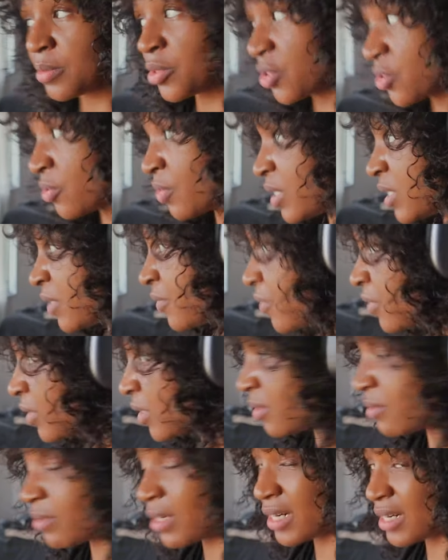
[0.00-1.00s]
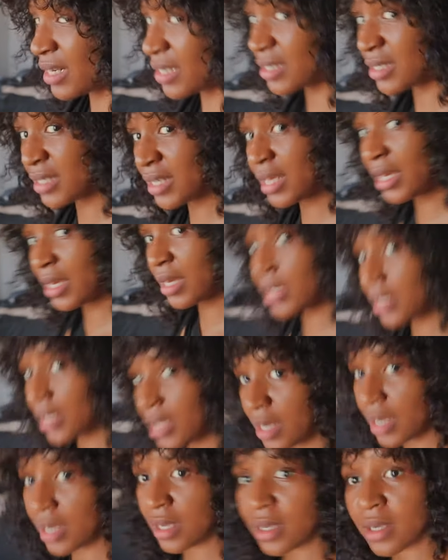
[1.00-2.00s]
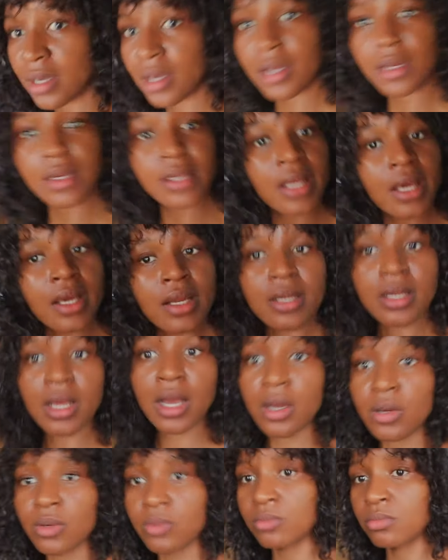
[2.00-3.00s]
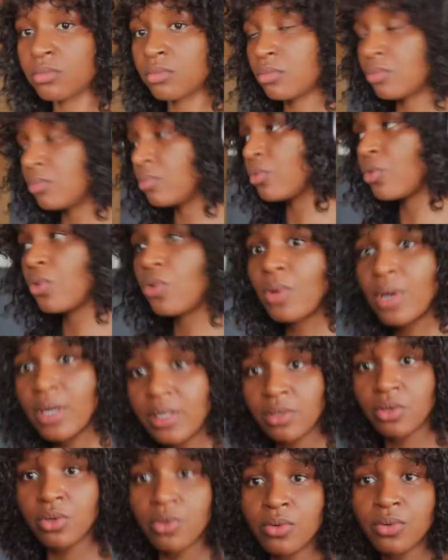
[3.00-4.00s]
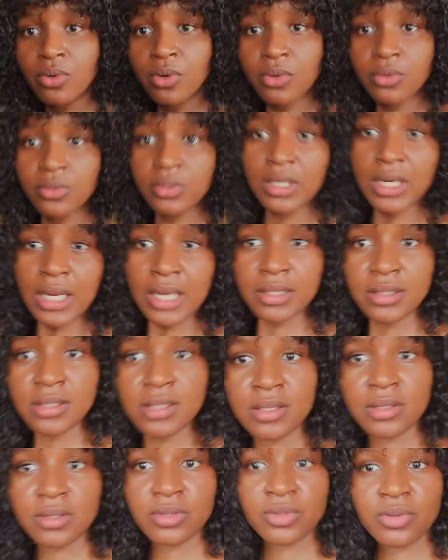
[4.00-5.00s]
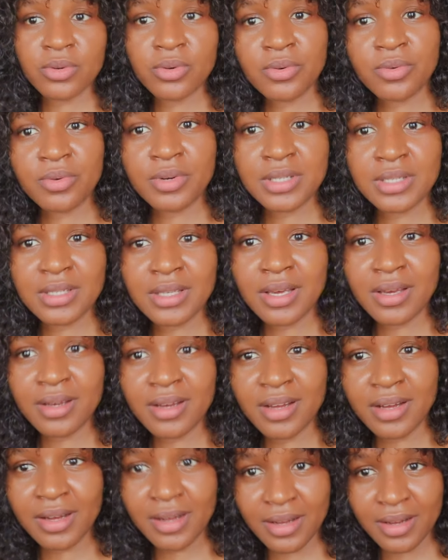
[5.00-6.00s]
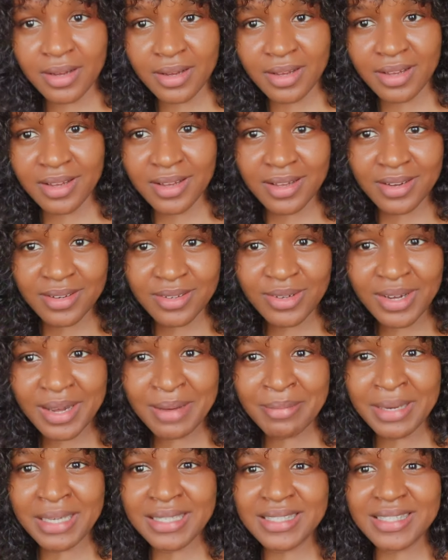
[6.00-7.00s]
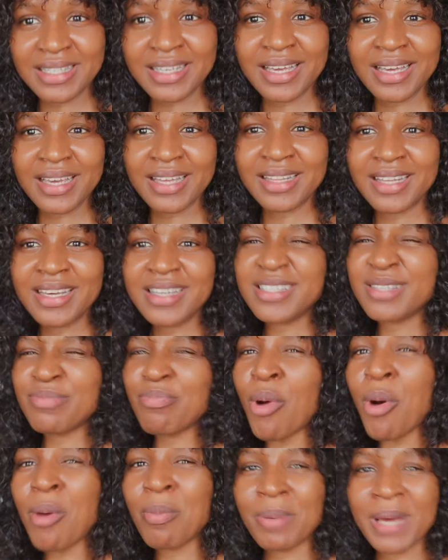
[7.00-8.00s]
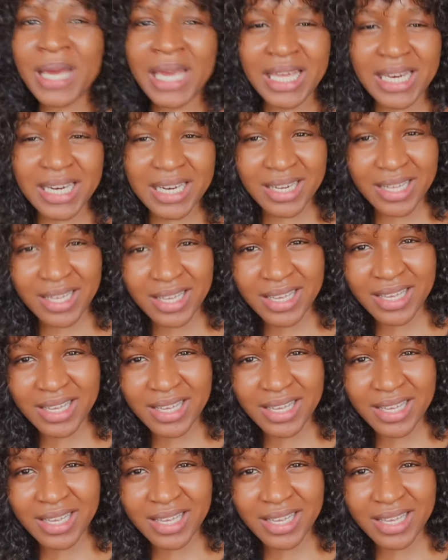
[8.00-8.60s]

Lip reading: I'm just waiting for the rider to get here and then I'll go and cook. Oh, the lighting is so great here. Look at my skin, it's popping.